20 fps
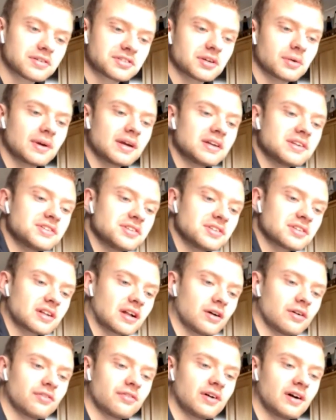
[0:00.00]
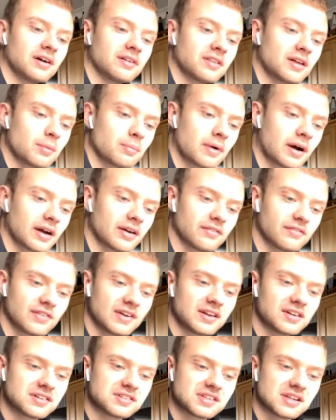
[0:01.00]
So Ian's just clarified that by
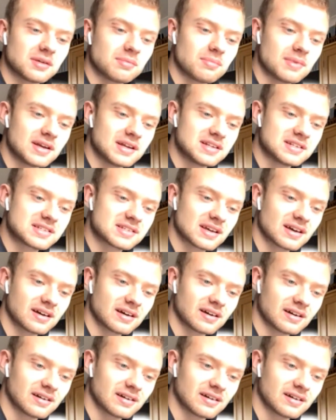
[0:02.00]
Venus he means